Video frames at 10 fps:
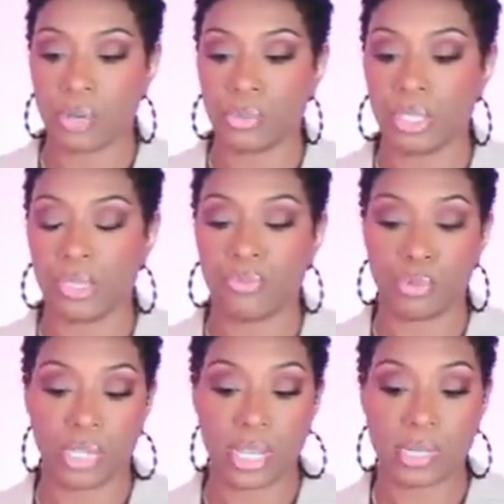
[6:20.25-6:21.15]
only
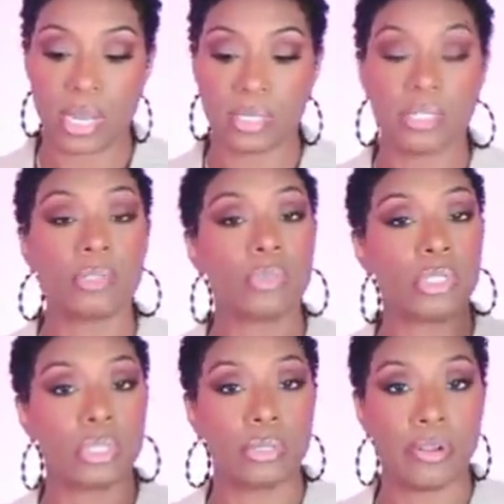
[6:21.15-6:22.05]
$48,
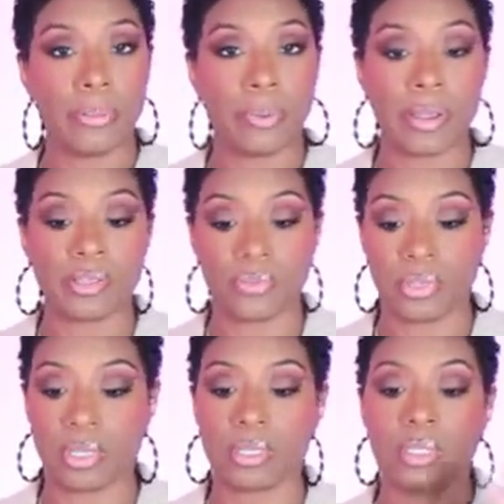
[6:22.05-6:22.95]
which is a great price for
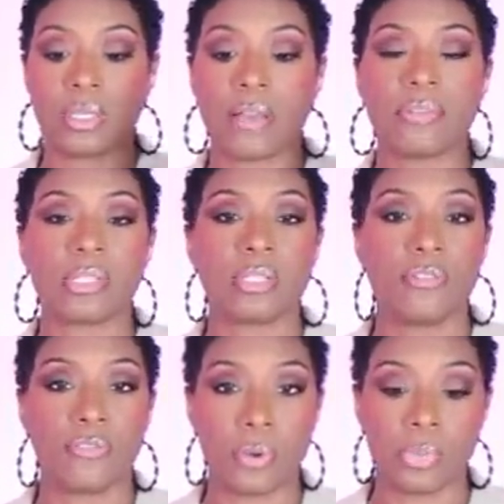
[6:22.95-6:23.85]
this. It's obviously
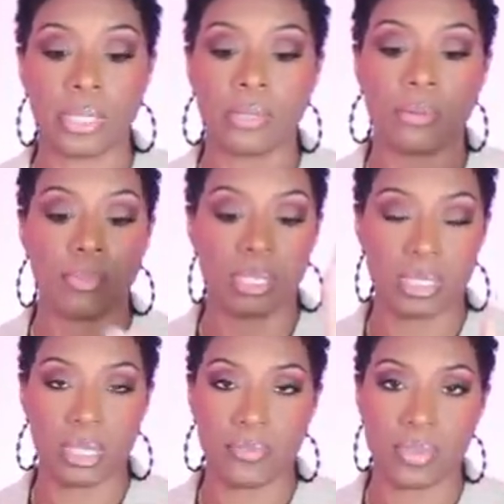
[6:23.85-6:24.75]
faux leather, but
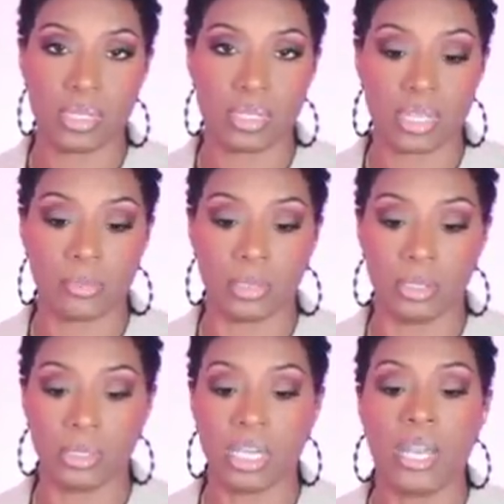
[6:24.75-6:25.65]
it's given the same
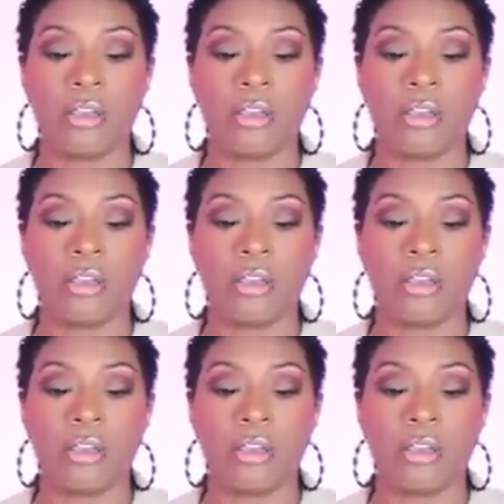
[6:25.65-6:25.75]
look.